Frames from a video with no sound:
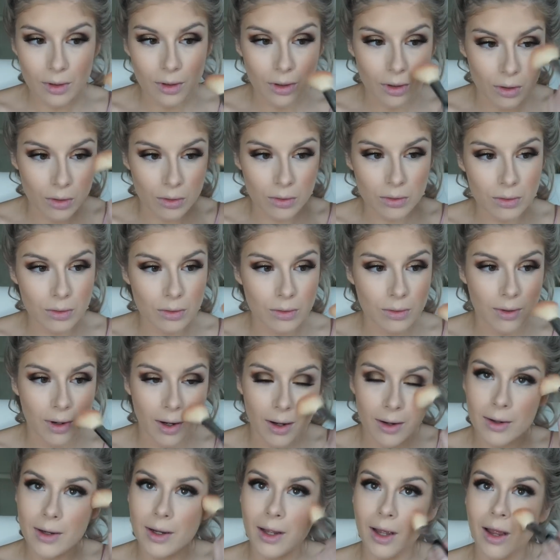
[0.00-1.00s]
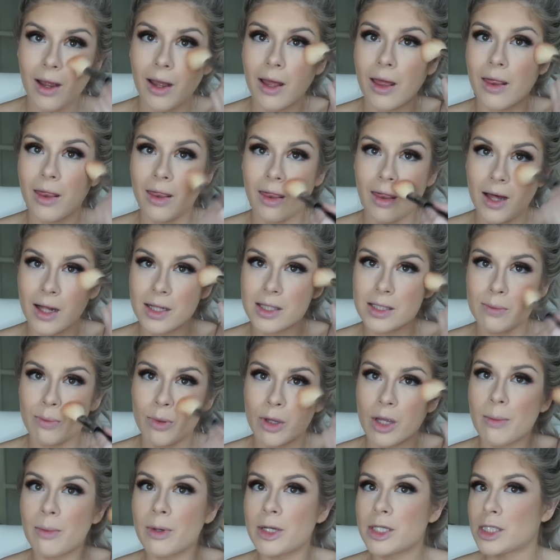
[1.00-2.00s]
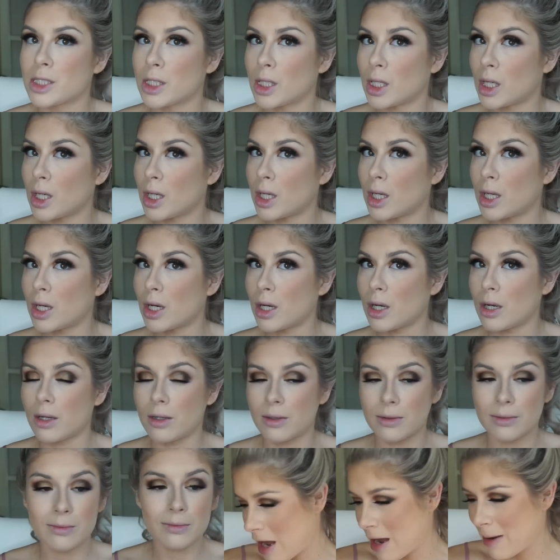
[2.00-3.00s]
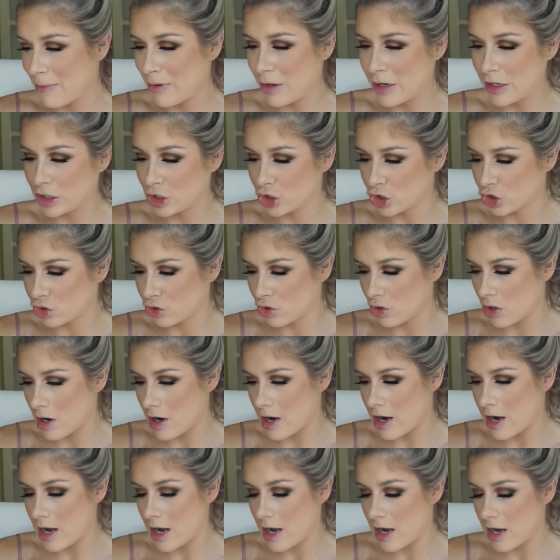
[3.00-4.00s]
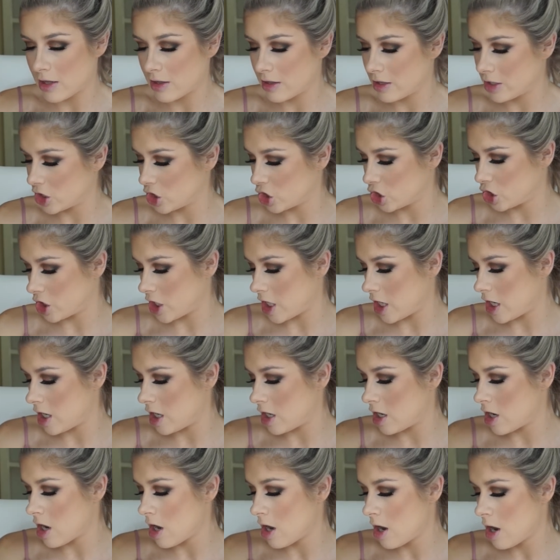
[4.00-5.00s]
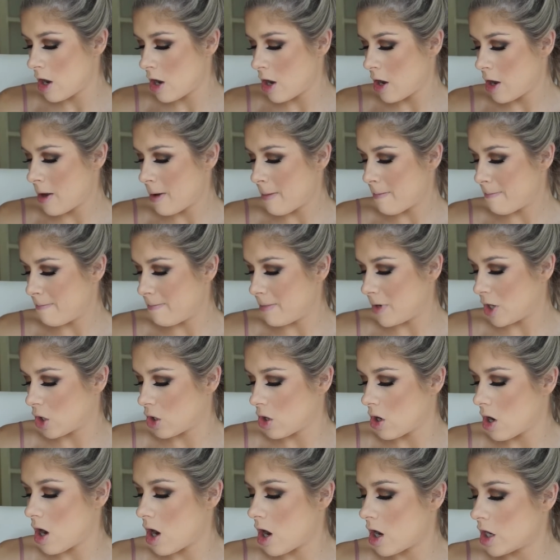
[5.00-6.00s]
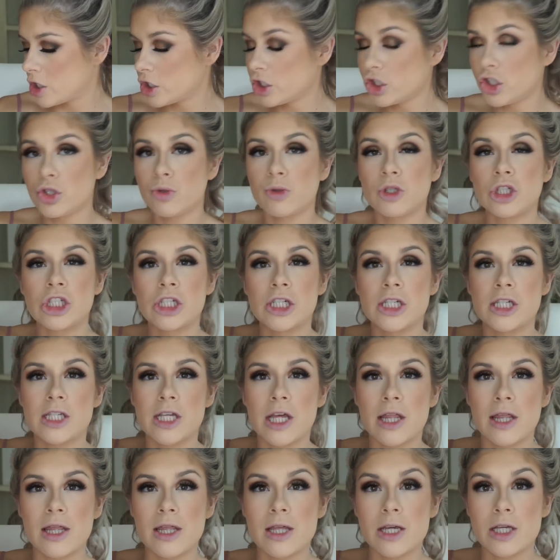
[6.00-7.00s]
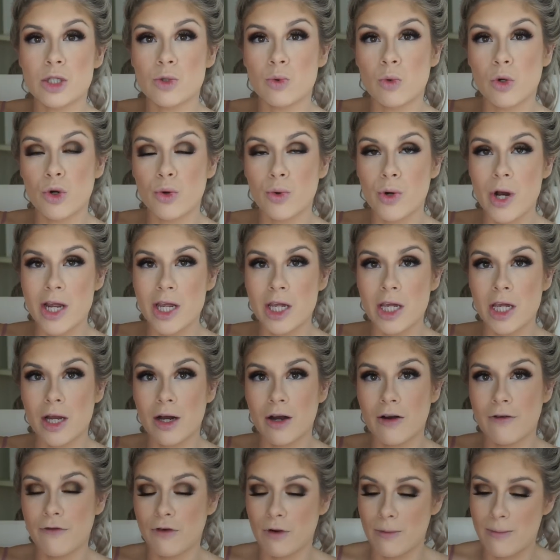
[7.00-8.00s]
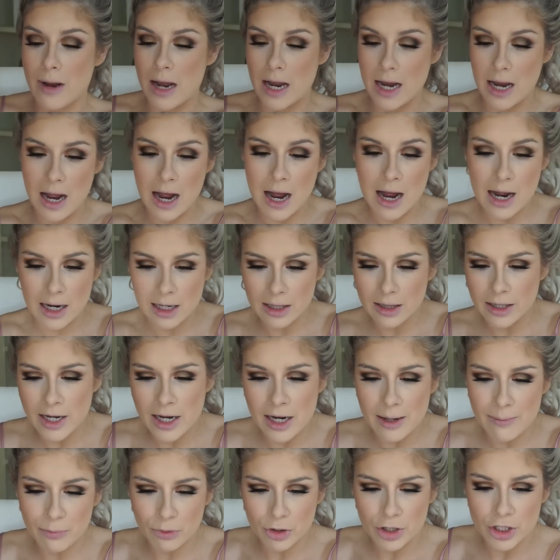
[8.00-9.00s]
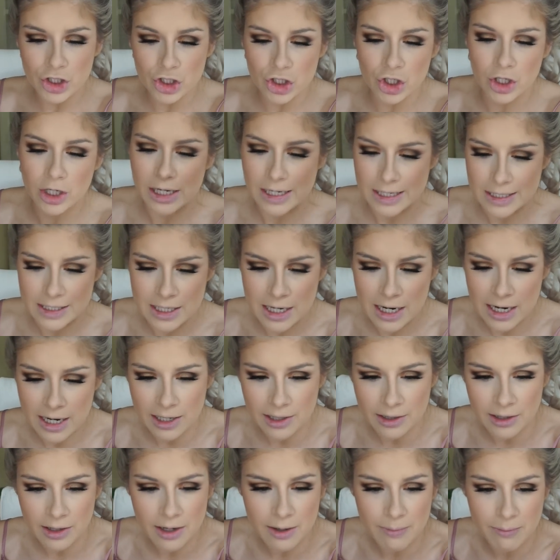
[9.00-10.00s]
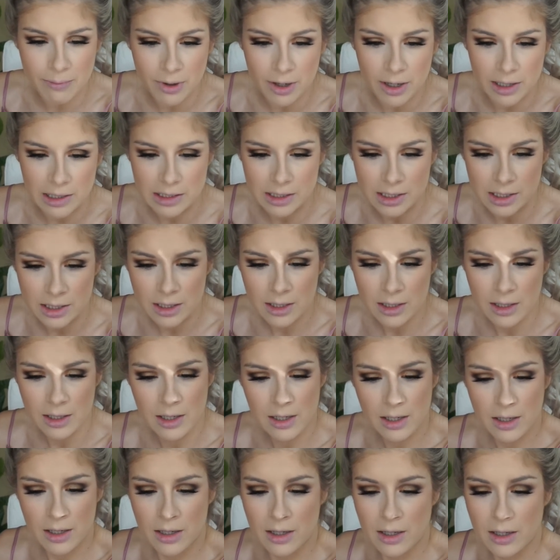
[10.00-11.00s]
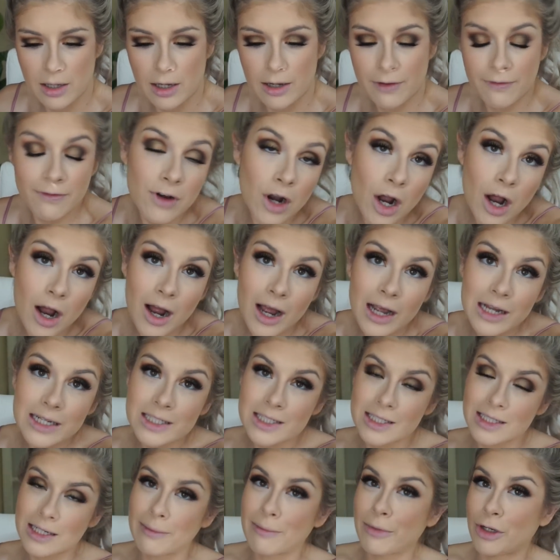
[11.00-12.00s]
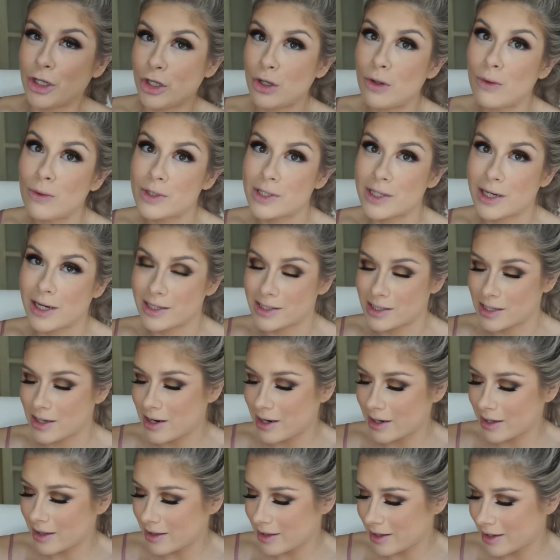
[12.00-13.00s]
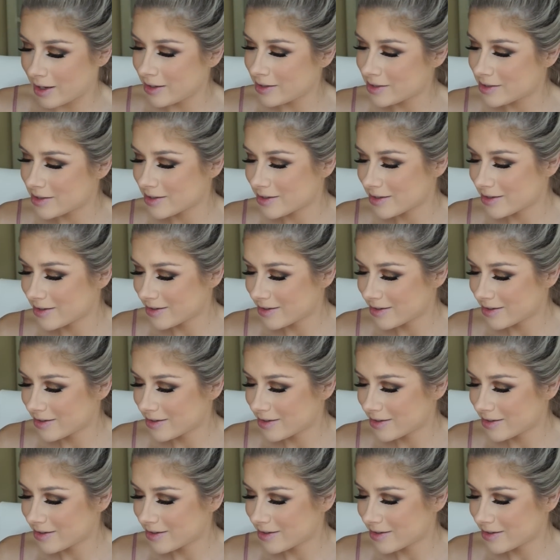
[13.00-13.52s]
Oh, okay, that's pigmented. I'm gonna try the shade Mirage, which is this one right here for my highlight. I'm pretty sure it is a highlight, but if not, I'm gonna use it as a highlight.